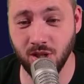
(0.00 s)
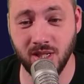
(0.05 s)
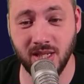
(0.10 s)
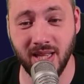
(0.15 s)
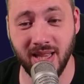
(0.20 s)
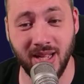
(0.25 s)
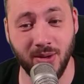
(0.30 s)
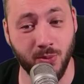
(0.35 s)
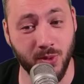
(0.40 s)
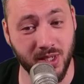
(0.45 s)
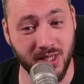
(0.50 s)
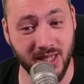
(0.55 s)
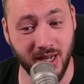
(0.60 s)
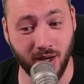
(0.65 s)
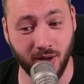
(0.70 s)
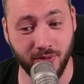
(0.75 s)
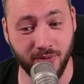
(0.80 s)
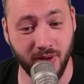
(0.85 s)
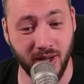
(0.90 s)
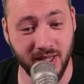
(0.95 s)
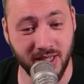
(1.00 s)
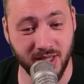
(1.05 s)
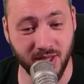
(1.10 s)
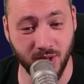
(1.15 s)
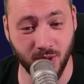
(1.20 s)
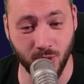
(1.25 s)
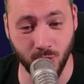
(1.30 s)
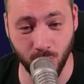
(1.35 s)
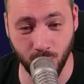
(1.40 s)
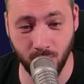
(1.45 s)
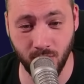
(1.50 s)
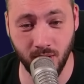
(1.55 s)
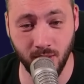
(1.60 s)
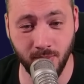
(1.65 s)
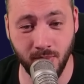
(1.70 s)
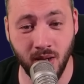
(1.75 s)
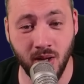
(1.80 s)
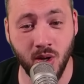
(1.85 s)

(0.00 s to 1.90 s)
and then we sacrifice the Golem.